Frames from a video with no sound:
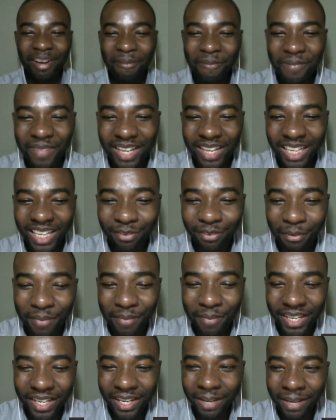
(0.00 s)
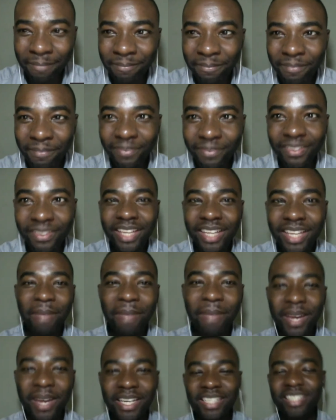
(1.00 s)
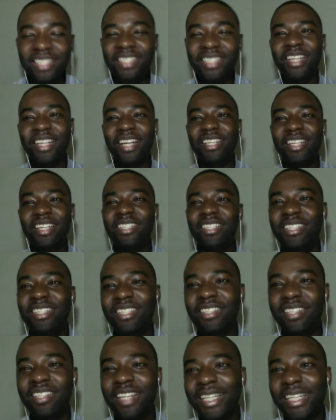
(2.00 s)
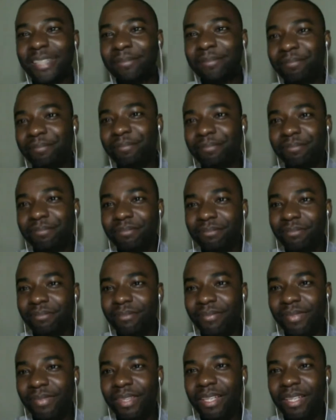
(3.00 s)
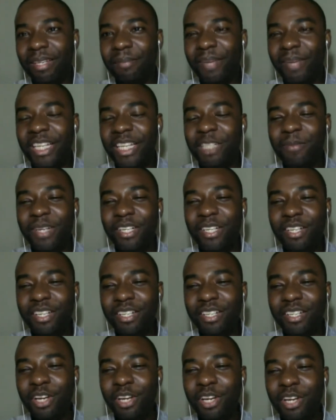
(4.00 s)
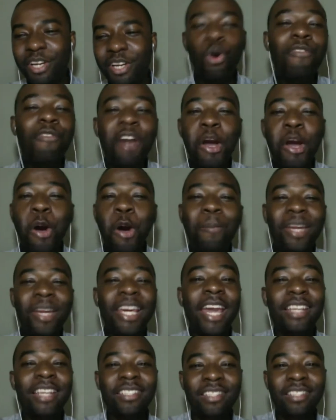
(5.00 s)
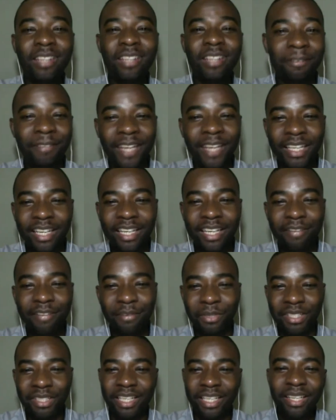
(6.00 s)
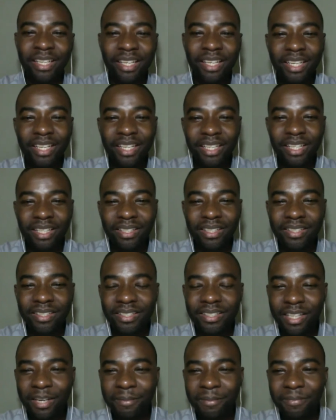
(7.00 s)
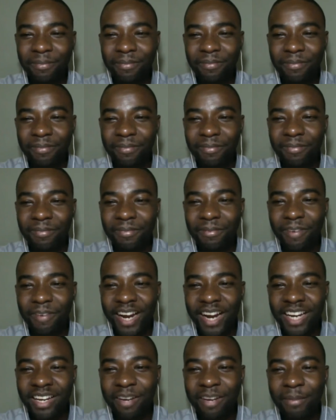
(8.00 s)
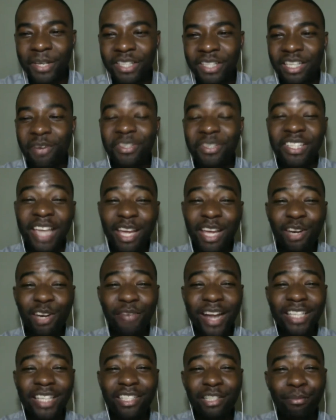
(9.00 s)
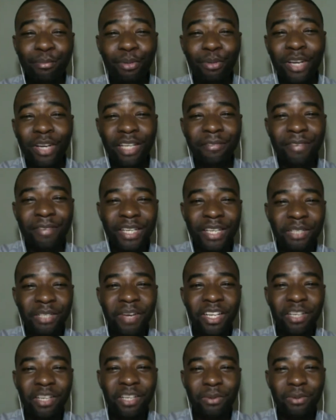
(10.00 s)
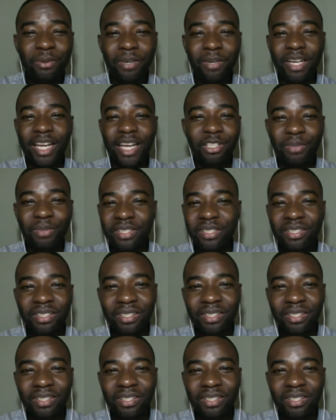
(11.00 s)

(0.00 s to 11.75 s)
As for me, taking part in this challenge is like it makes me not to overcomplicate stuff, like everyone said. Because right now, because I was scared of writing a blog at first, right now what I do is